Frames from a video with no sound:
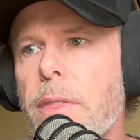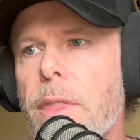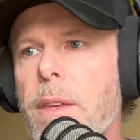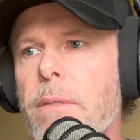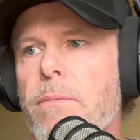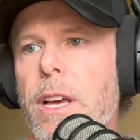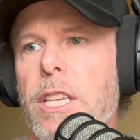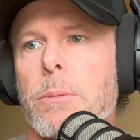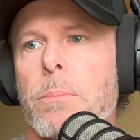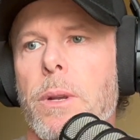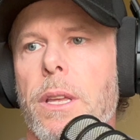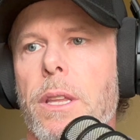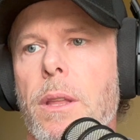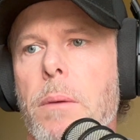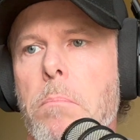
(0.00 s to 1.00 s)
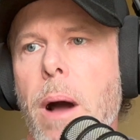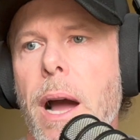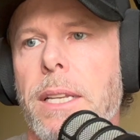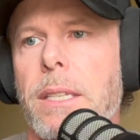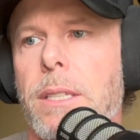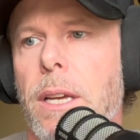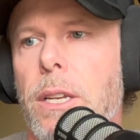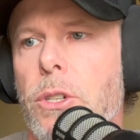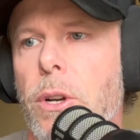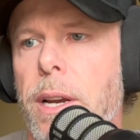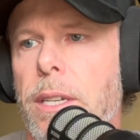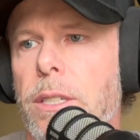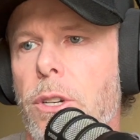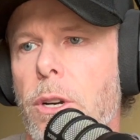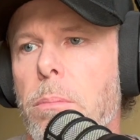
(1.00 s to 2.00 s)
And the investment in the mindset
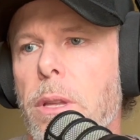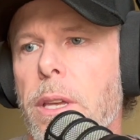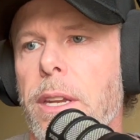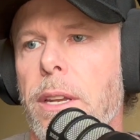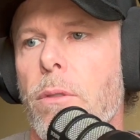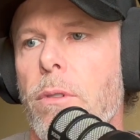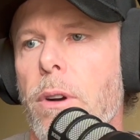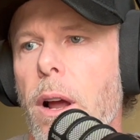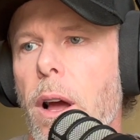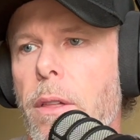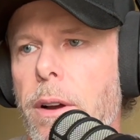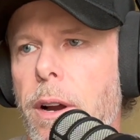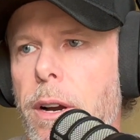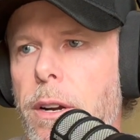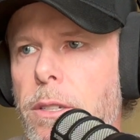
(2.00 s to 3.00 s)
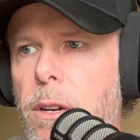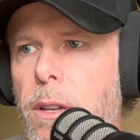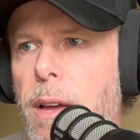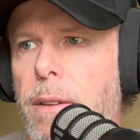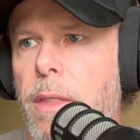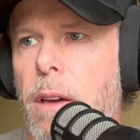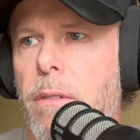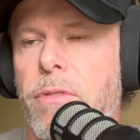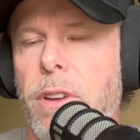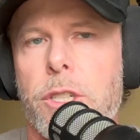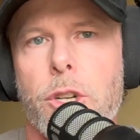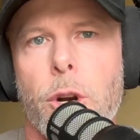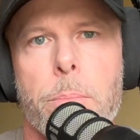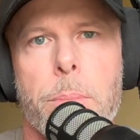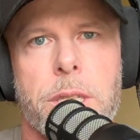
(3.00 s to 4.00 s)
training started bleeding over other areas of our life. And that
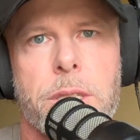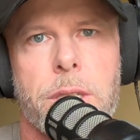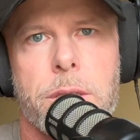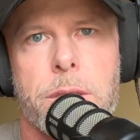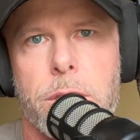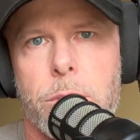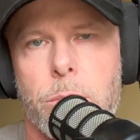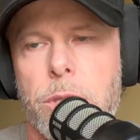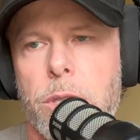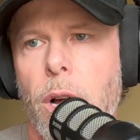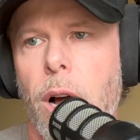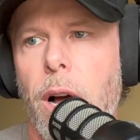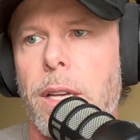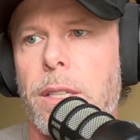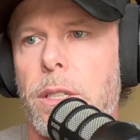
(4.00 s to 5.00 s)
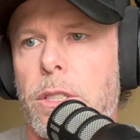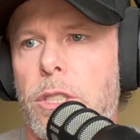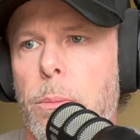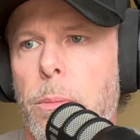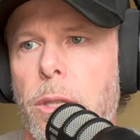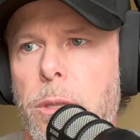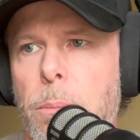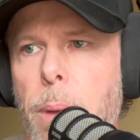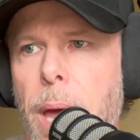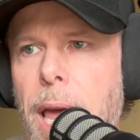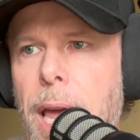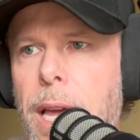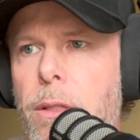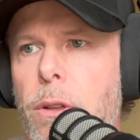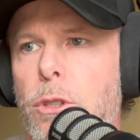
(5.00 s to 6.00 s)
fixed our businesses, which caused us to be able to
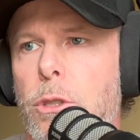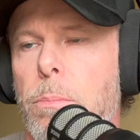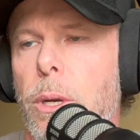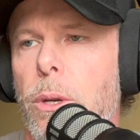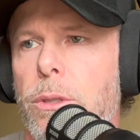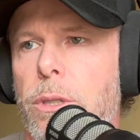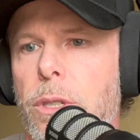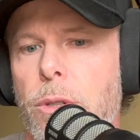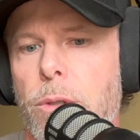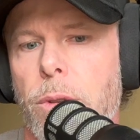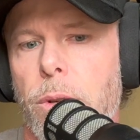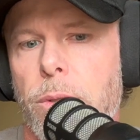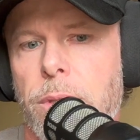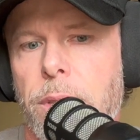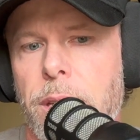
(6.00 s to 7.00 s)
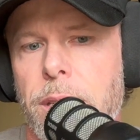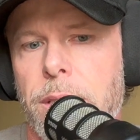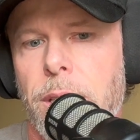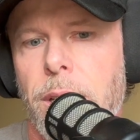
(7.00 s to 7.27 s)
pay those bills and do those things.